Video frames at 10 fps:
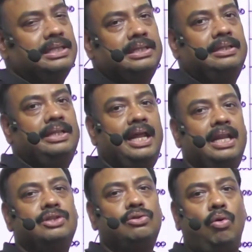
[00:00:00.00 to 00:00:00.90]
there
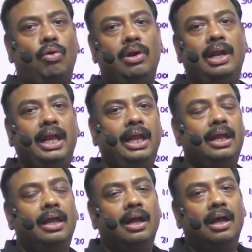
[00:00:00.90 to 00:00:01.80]
is only
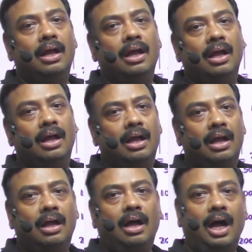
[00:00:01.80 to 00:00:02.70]

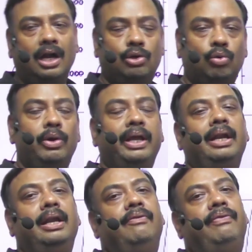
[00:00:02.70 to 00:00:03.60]
a 2-degree
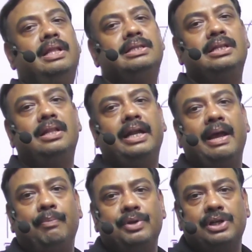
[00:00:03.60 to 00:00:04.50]
difference in the
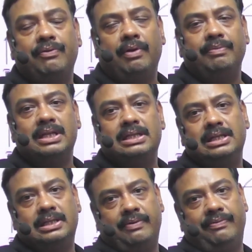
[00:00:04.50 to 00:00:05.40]
temperature from the sea
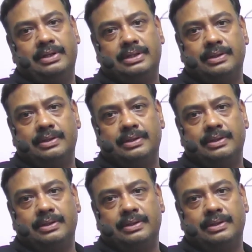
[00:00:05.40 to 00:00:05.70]
surface.